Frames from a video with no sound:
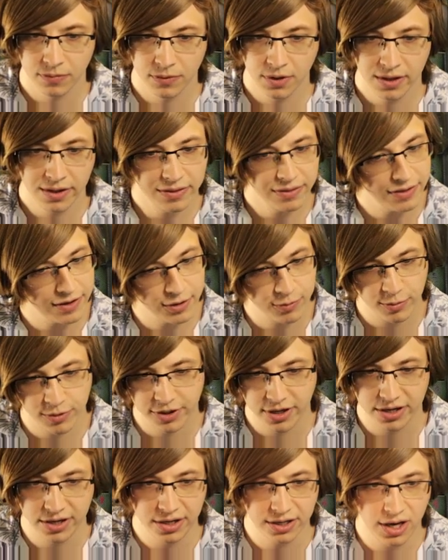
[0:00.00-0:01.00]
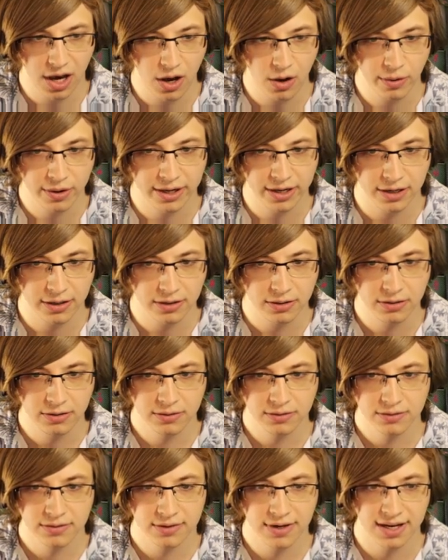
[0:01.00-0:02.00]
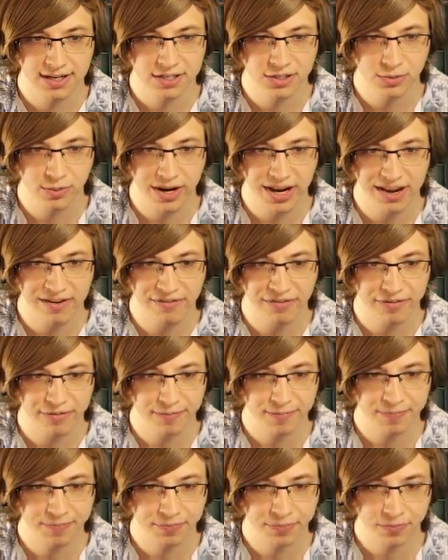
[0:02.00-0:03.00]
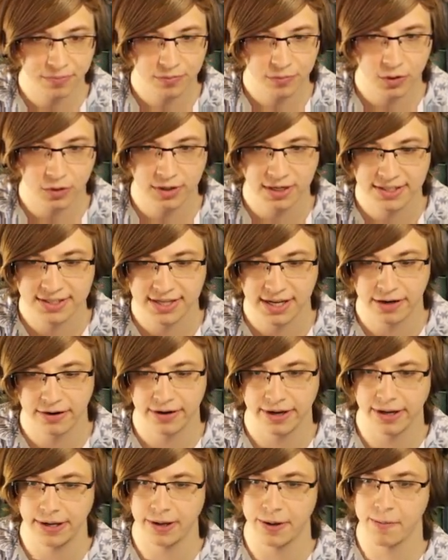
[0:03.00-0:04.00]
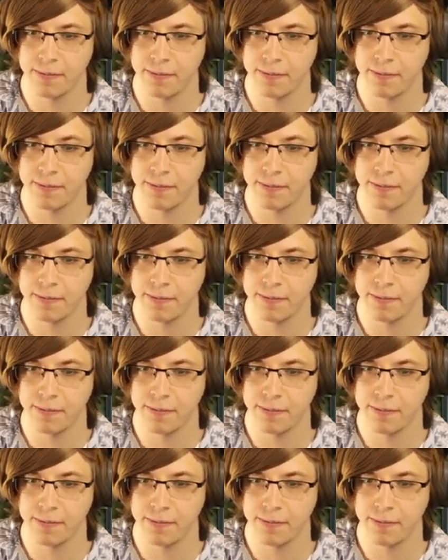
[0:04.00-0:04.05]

I think we're good to go here. Next wave, the next area.